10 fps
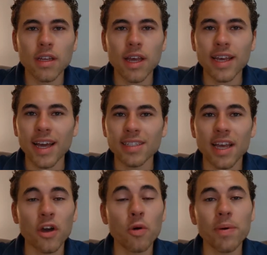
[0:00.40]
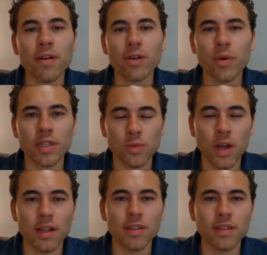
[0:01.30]
Hey guys, I hope everyone is
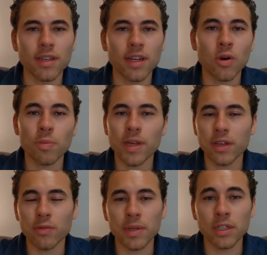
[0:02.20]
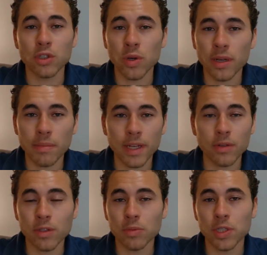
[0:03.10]
well, and I hope that you've been enjoying my
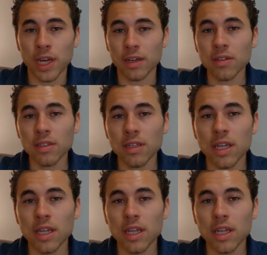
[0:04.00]
YouTube channel.